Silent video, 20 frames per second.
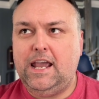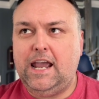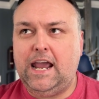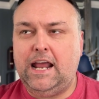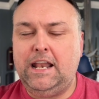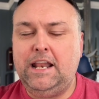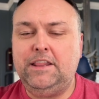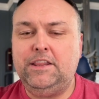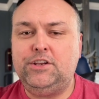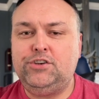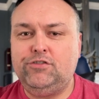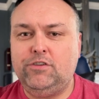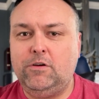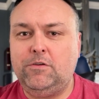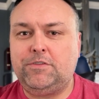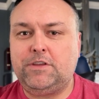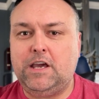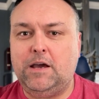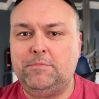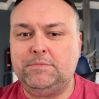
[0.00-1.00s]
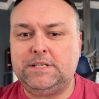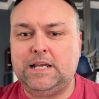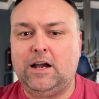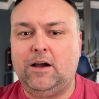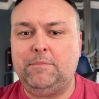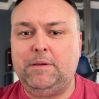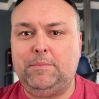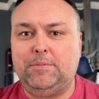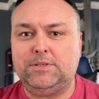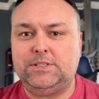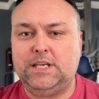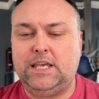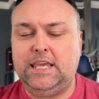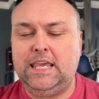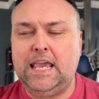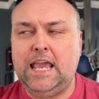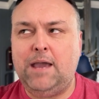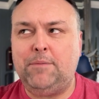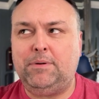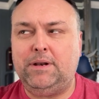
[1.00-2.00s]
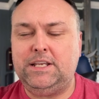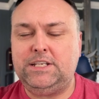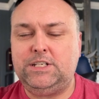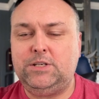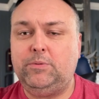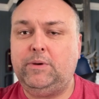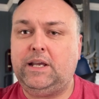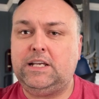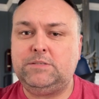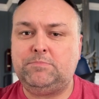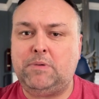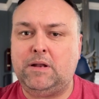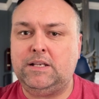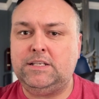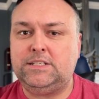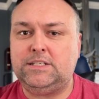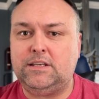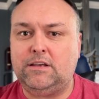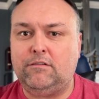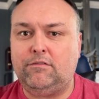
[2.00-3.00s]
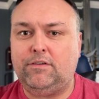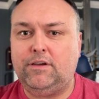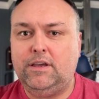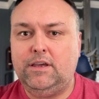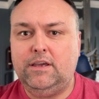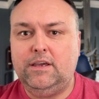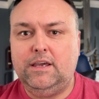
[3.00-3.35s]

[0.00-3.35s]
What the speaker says: And then the truth comes out and people say, yeah, but it's too expensive.